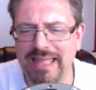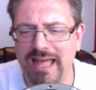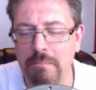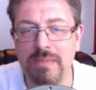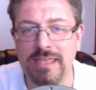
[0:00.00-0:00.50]

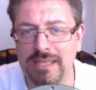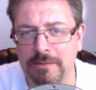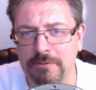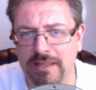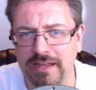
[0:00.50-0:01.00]
Uh,
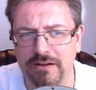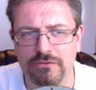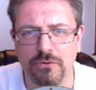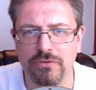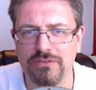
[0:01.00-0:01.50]
media players.
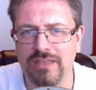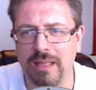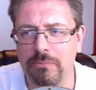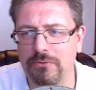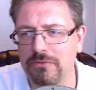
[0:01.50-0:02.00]
So, for
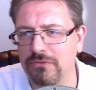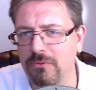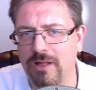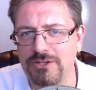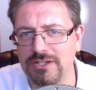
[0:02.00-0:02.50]
example, if you're
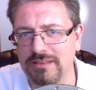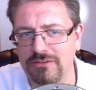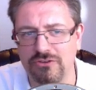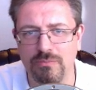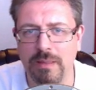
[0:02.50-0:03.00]
watching
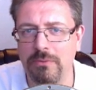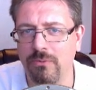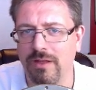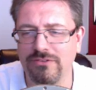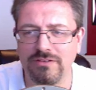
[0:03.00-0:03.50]
this, you might be
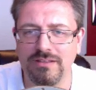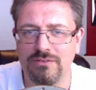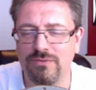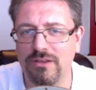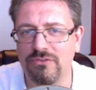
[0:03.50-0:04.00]
watching
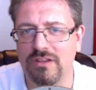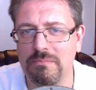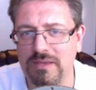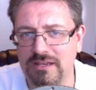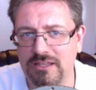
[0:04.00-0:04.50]
these videos on a
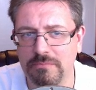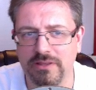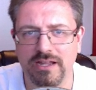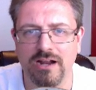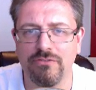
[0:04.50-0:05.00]
media player.